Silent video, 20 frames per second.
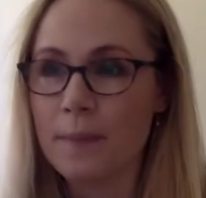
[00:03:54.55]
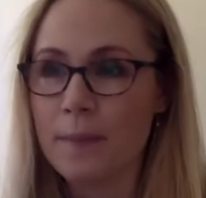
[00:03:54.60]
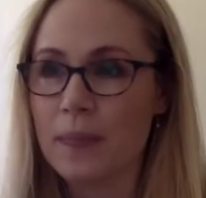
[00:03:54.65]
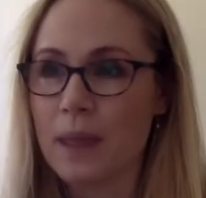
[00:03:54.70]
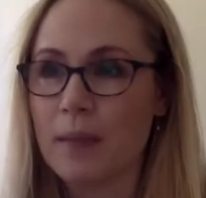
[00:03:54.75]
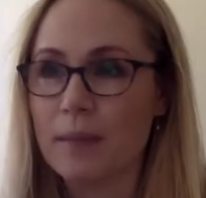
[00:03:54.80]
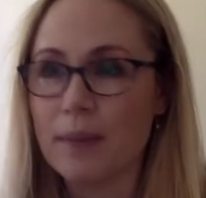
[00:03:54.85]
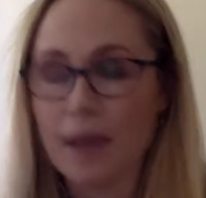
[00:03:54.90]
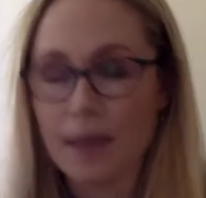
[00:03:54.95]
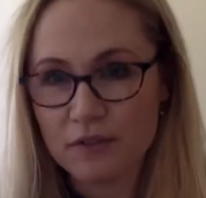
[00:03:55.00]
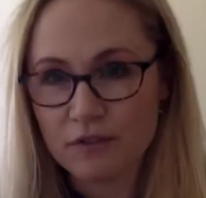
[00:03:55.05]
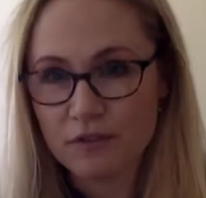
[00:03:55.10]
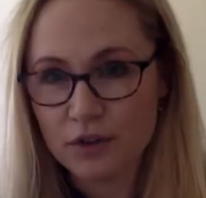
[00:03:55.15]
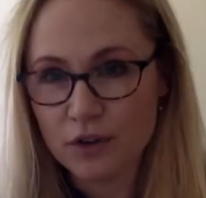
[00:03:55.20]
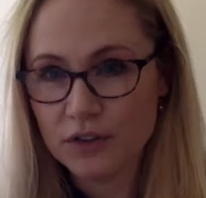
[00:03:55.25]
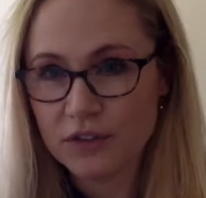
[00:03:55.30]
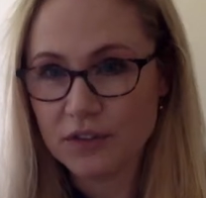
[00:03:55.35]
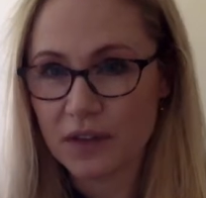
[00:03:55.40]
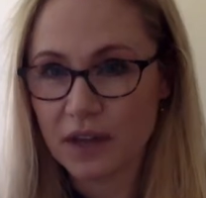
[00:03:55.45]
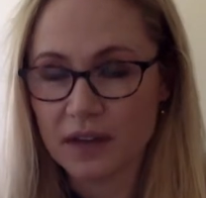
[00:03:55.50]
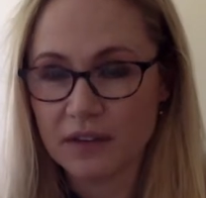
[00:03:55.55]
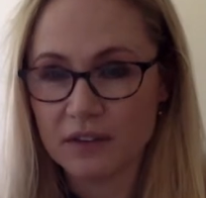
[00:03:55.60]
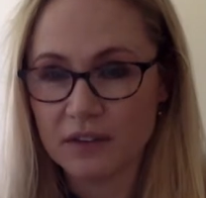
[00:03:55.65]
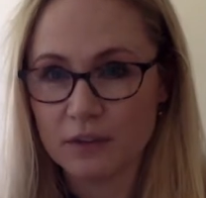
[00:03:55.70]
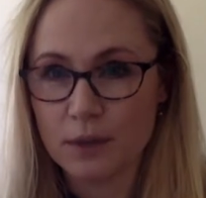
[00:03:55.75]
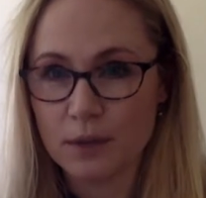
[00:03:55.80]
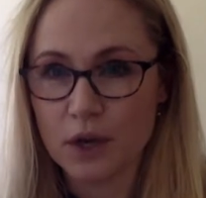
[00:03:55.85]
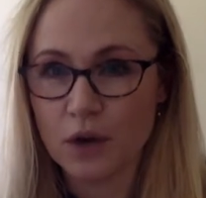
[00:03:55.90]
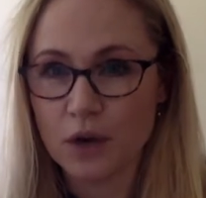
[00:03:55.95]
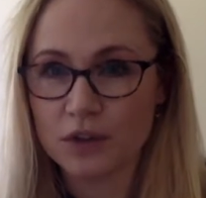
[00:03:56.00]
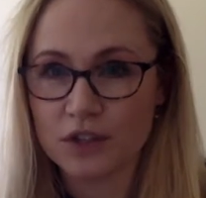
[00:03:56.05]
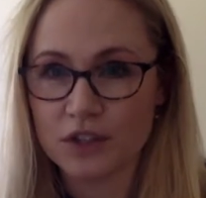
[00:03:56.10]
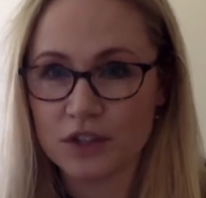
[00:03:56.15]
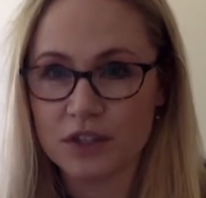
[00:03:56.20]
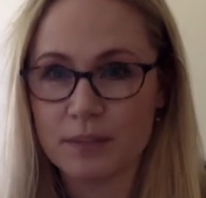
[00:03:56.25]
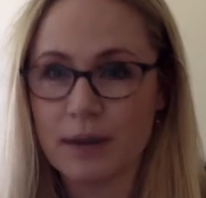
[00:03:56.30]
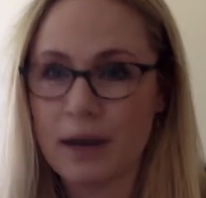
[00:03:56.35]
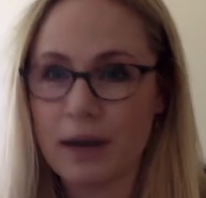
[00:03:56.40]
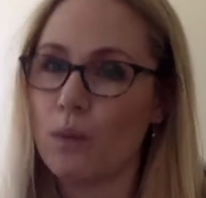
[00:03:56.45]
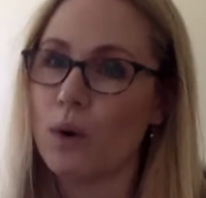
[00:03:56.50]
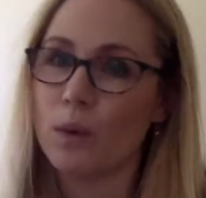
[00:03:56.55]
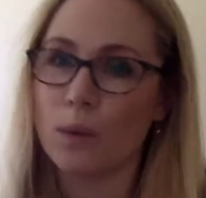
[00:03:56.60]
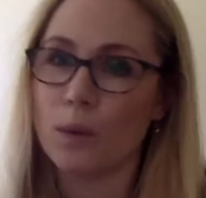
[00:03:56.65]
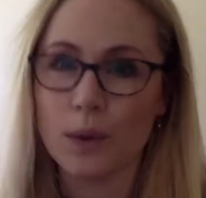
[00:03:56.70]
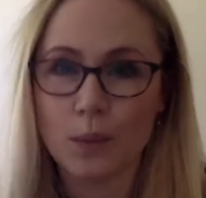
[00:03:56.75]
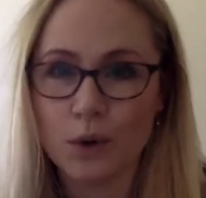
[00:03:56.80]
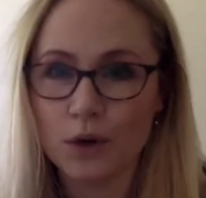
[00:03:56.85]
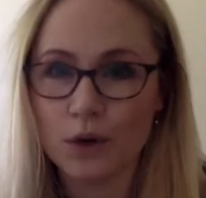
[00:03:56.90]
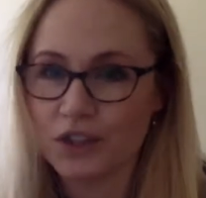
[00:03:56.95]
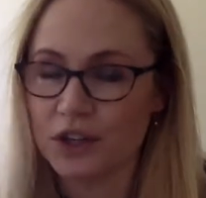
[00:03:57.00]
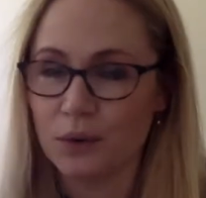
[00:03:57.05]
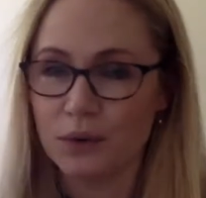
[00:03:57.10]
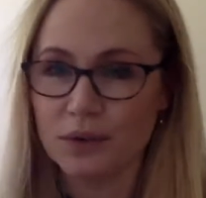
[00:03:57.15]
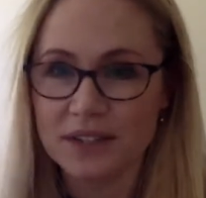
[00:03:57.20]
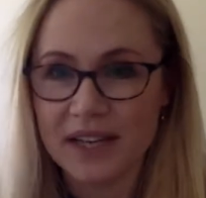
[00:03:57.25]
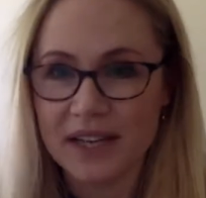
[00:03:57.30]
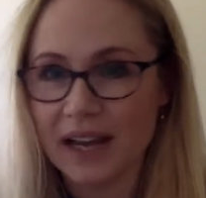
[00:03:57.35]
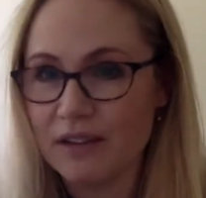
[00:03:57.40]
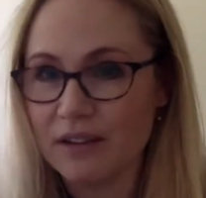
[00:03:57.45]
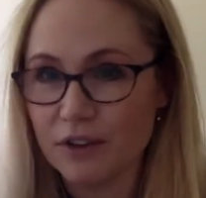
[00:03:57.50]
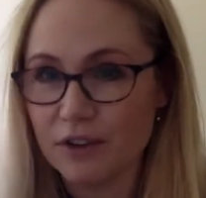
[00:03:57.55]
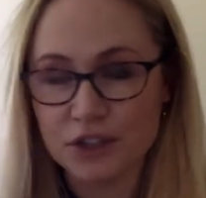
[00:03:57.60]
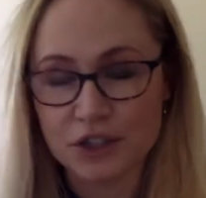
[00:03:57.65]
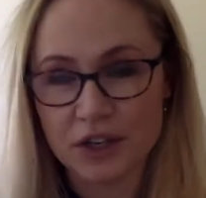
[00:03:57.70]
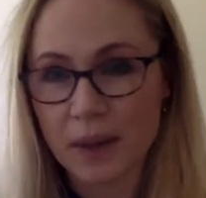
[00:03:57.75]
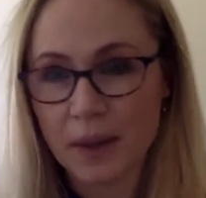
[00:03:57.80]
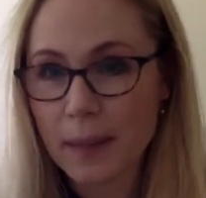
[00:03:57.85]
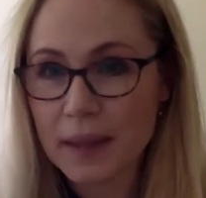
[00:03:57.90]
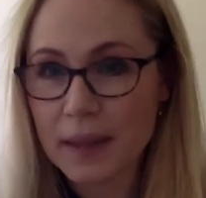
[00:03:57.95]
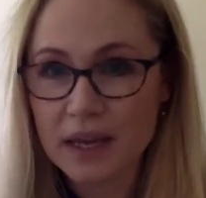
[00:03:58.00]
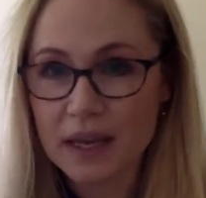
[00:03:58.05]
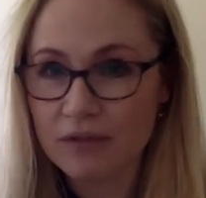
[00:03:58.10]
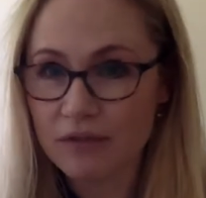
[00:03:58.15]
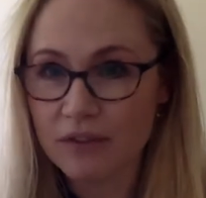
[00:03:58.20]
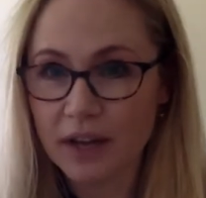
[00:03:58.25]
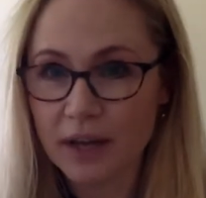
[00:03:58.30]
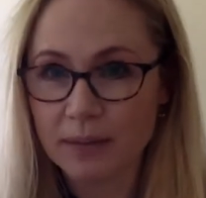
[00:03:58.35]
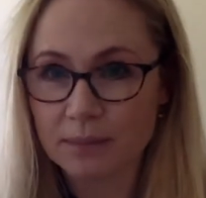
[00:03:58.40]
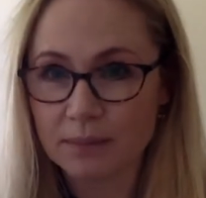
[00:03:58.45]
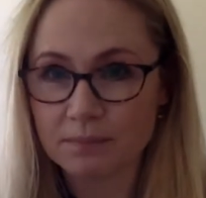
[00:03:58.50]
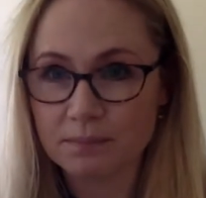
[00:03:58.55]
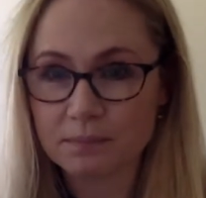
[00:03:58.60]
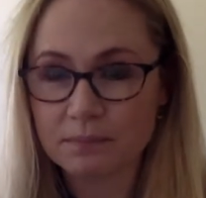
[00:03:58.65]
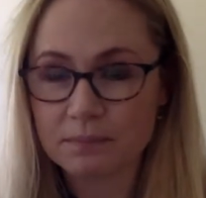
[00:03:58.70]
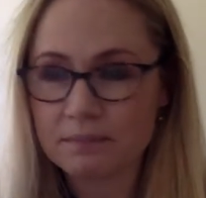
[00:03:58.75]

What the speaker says: And the first thing is to be conscious about what we're watching on television in the evening.